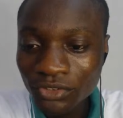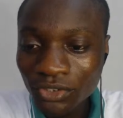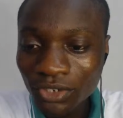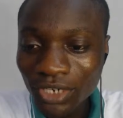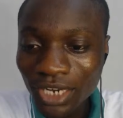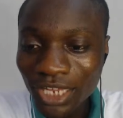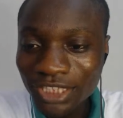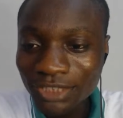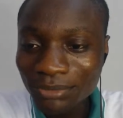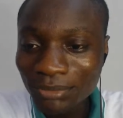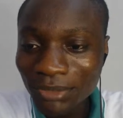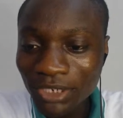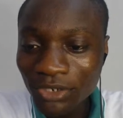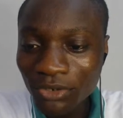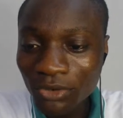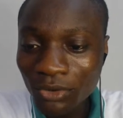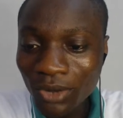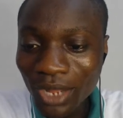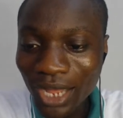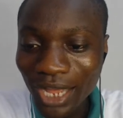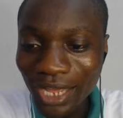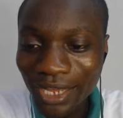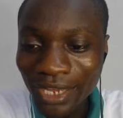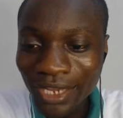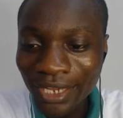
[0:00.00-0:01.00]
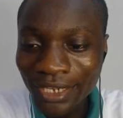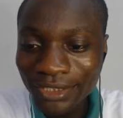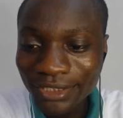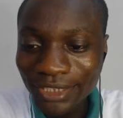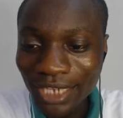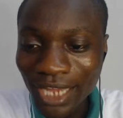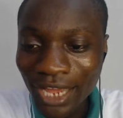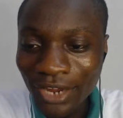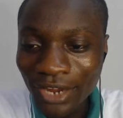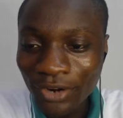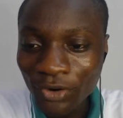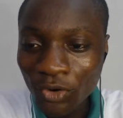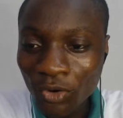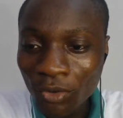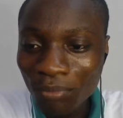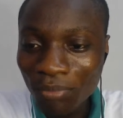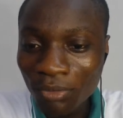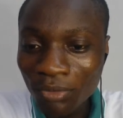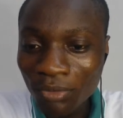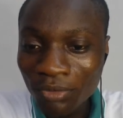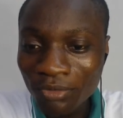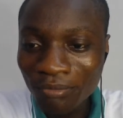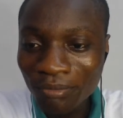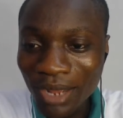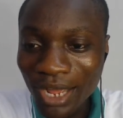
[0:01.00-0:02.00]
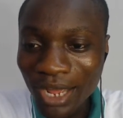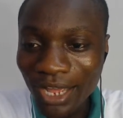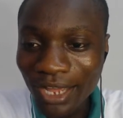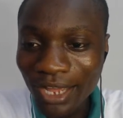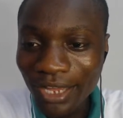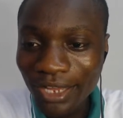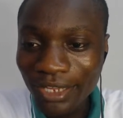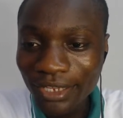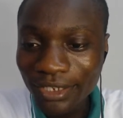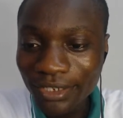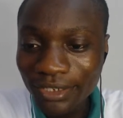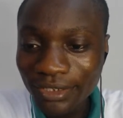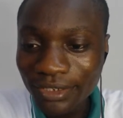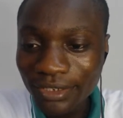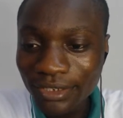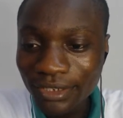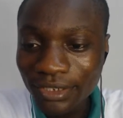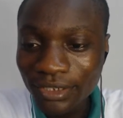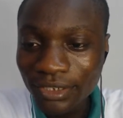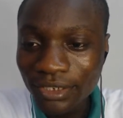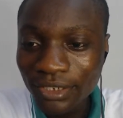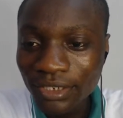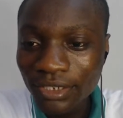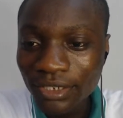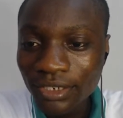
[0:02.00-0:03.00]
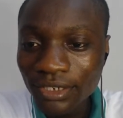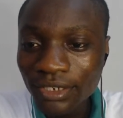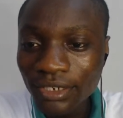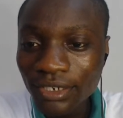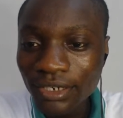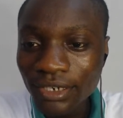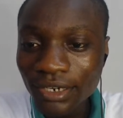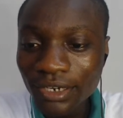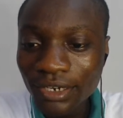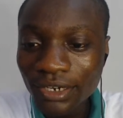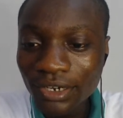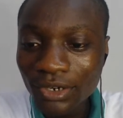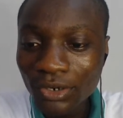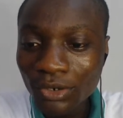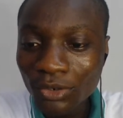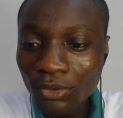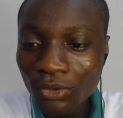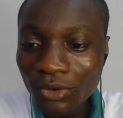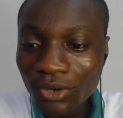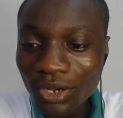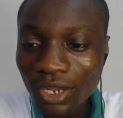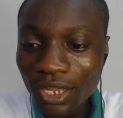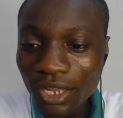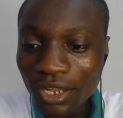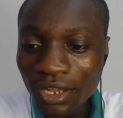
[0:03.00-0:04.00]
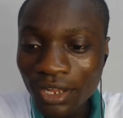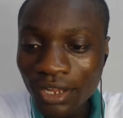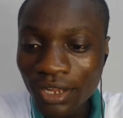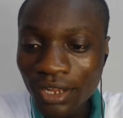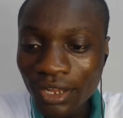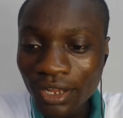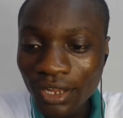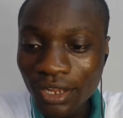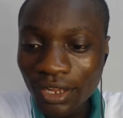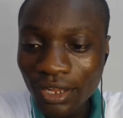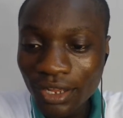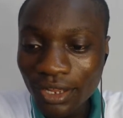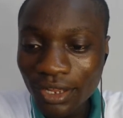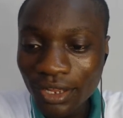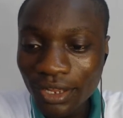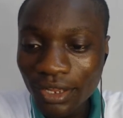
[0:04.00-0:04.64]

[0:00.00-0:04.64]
So let me go ahead and open my local